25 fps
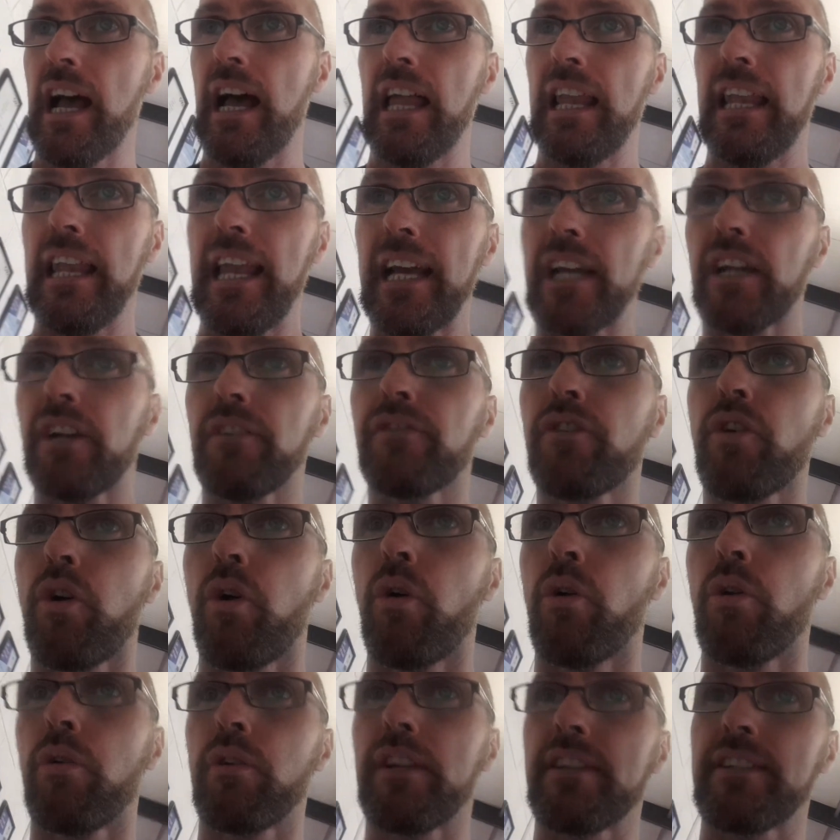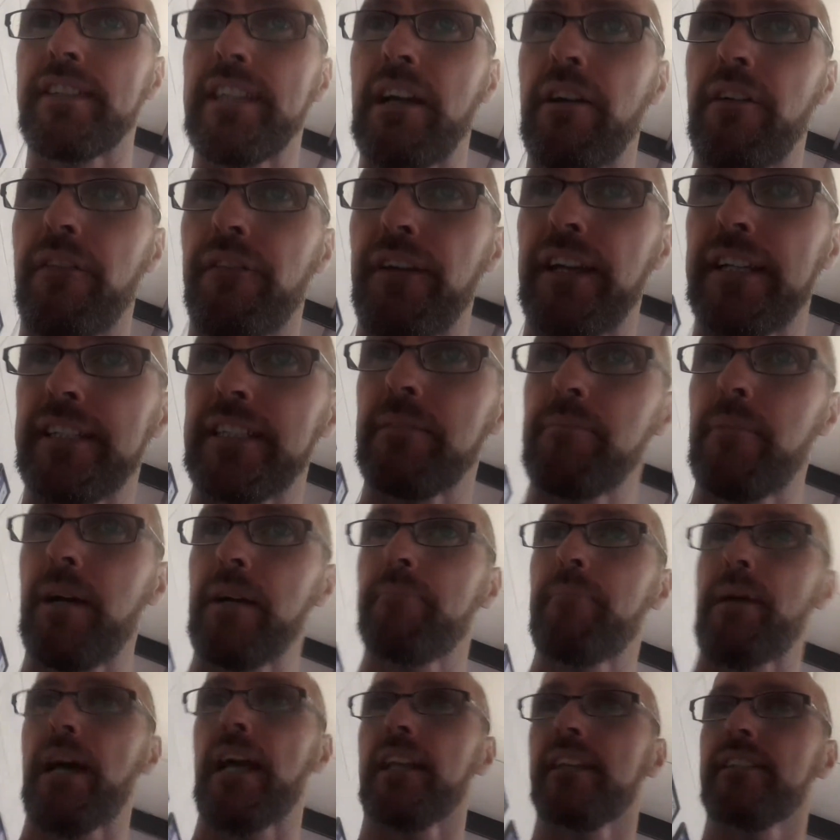A lack of core is now affecting
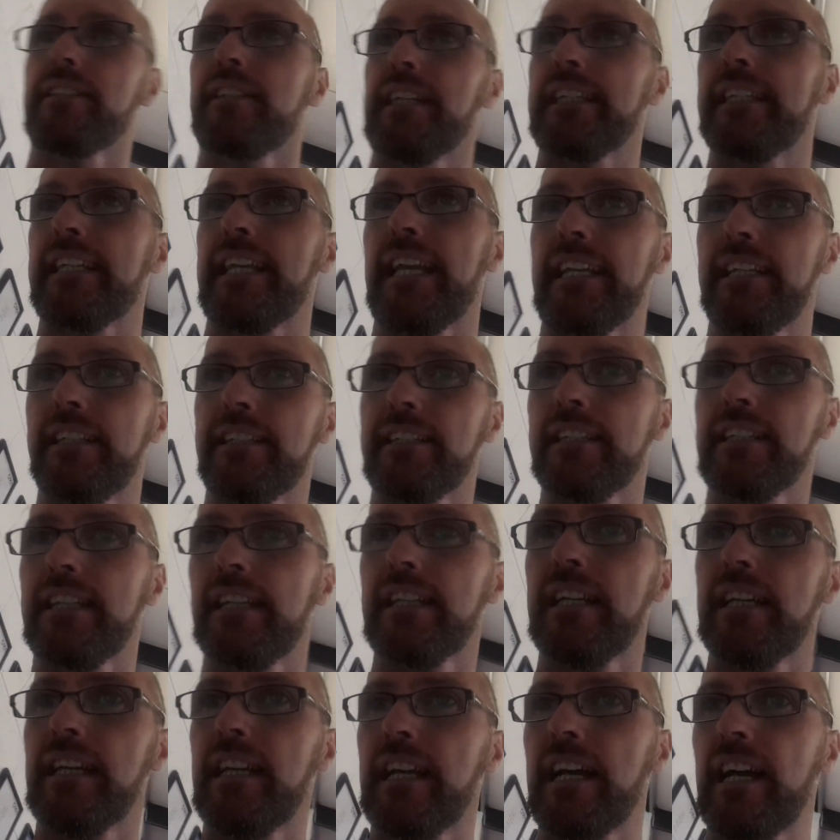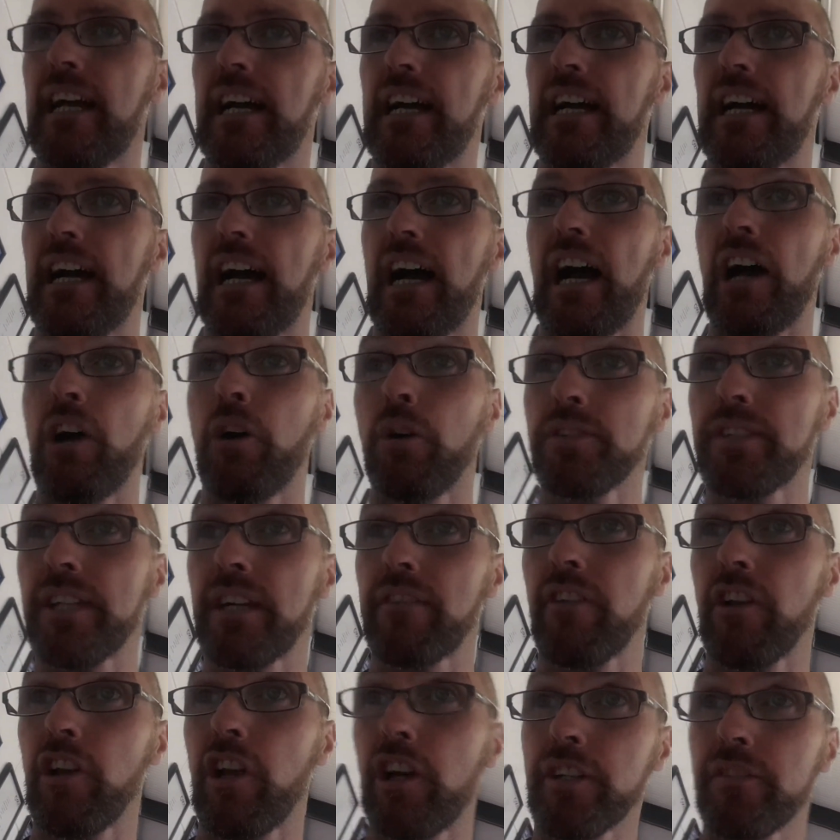my balance and gait. I also
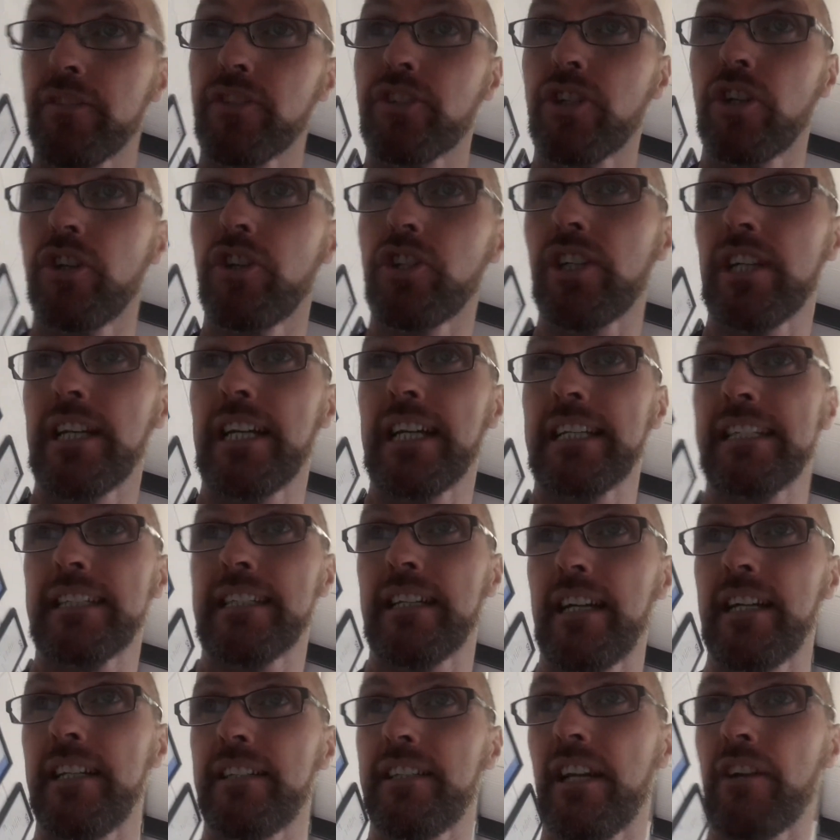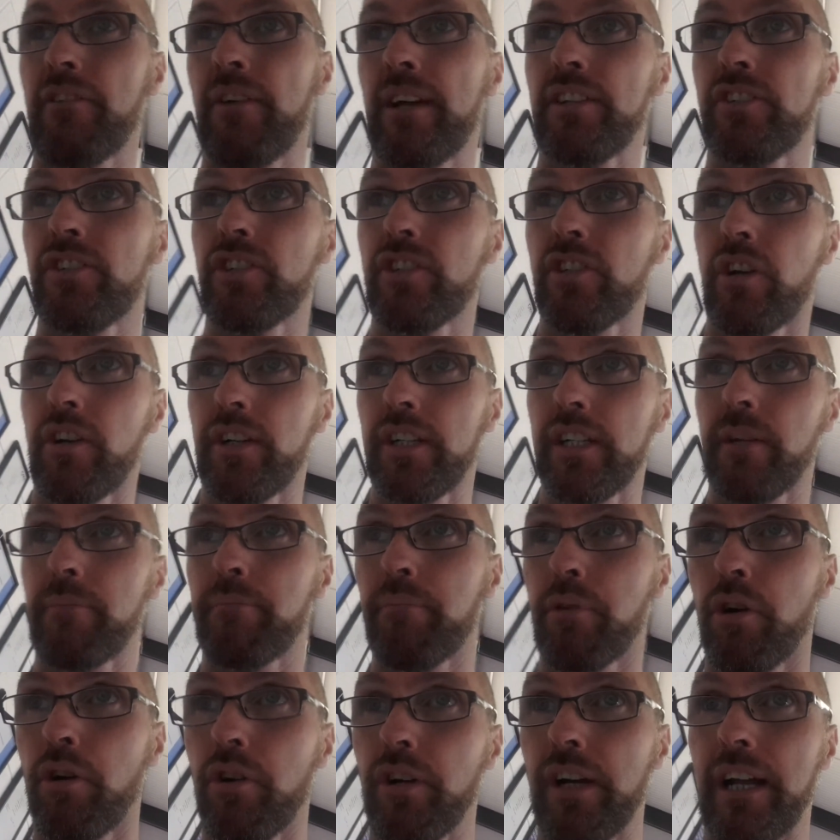have a lot of social anxiety around starting a
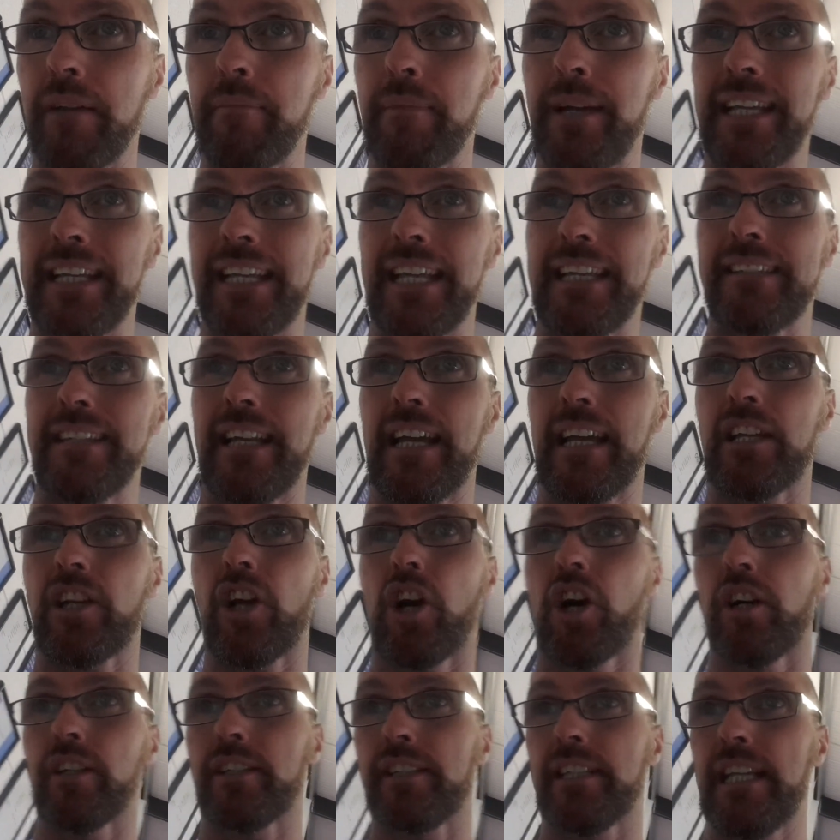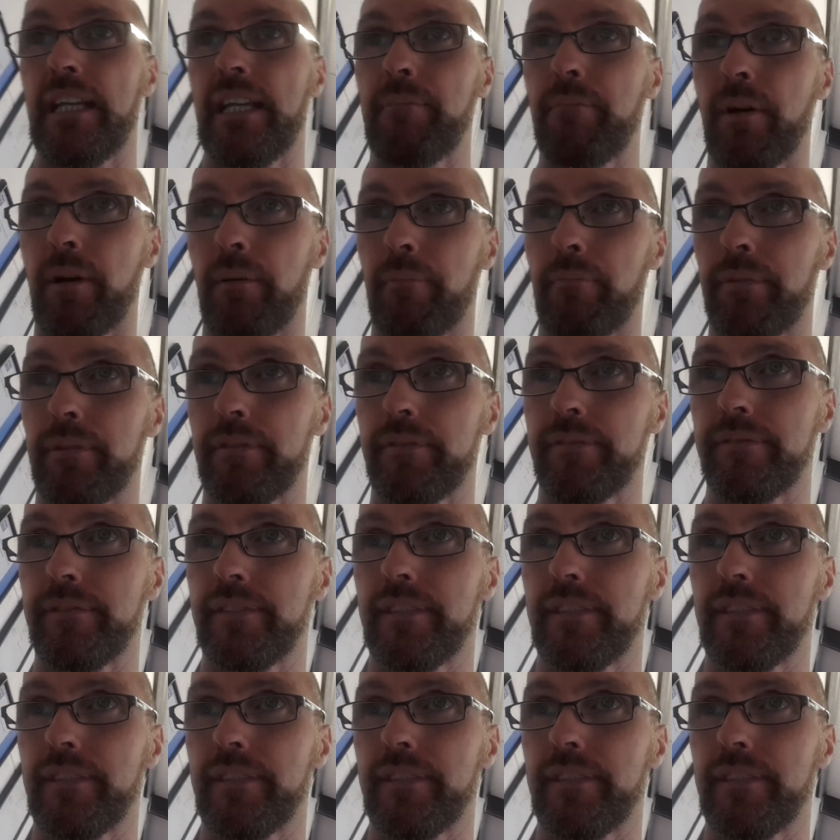program in case I can't keep up.